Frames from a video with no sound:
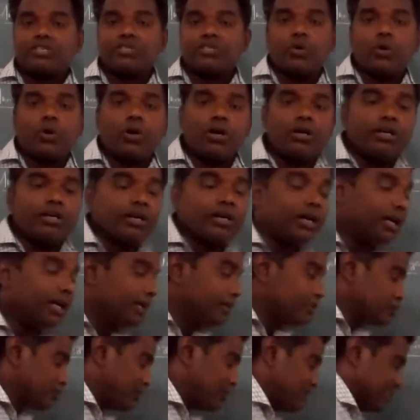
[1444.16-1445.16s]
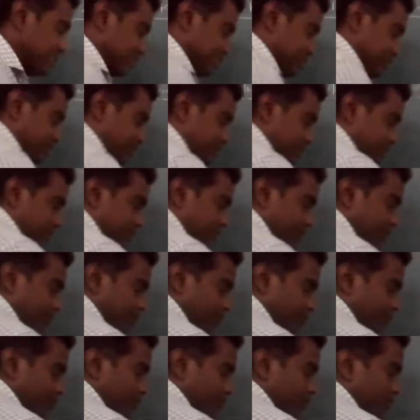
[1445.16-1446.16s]
is called species.
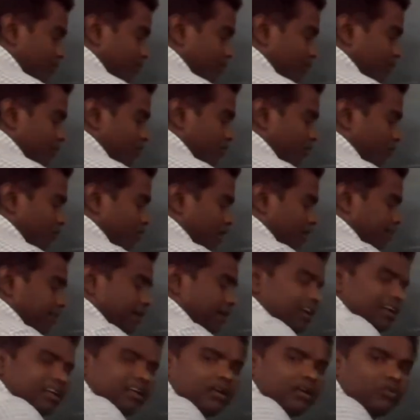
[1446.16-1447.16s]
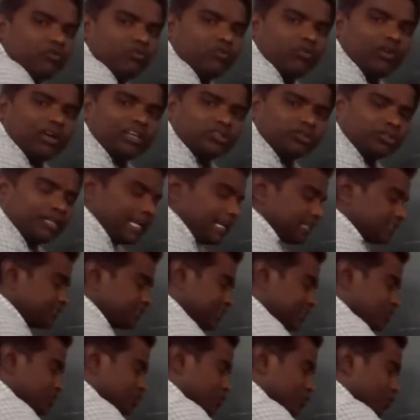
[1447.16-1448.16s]
What, ma? First
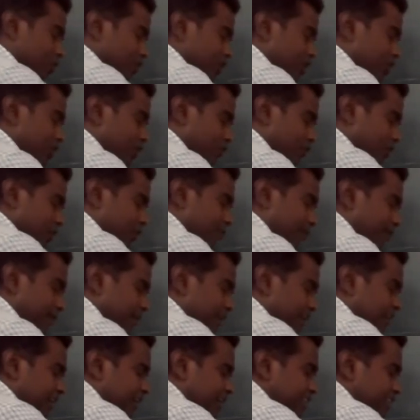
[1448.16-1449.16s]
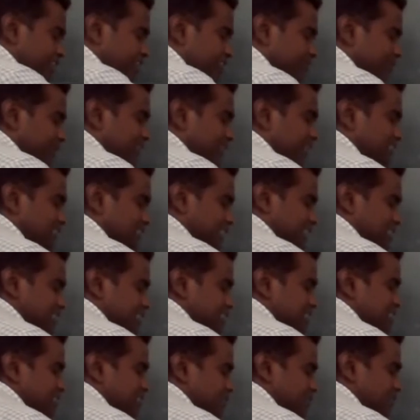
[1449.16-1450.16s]
taxa is called what?
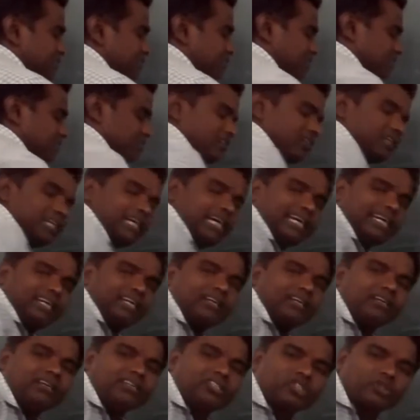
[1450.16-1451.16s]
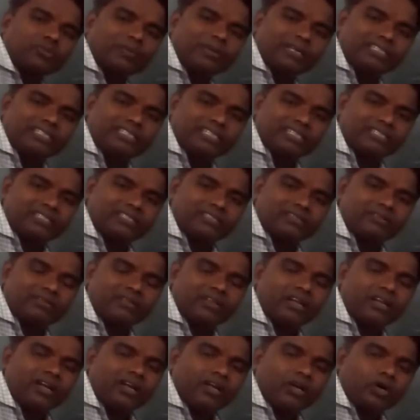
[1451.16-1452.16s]
Species. Right? Species.
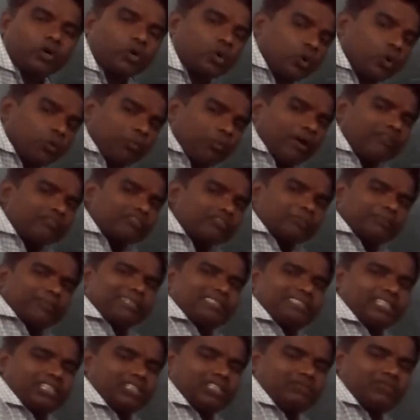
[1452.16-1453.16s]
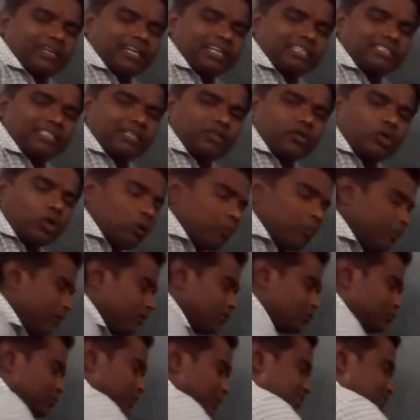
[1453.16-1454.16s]
Group of species. Group
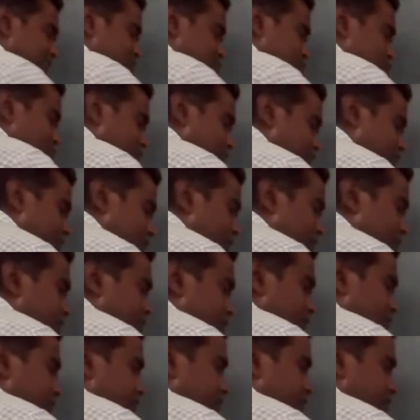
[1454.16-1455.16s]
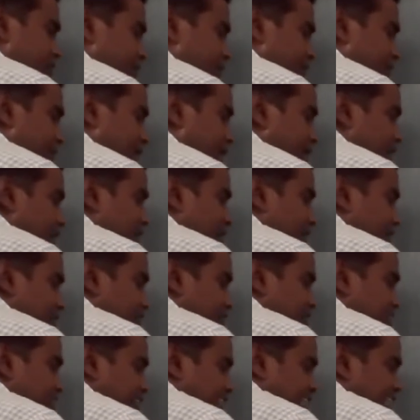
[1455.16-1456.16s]
of species to be form of what, ma?
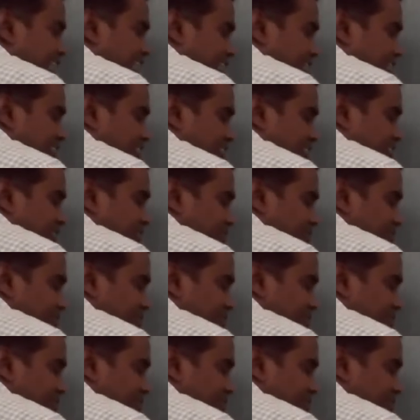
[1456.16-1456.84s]
Genus.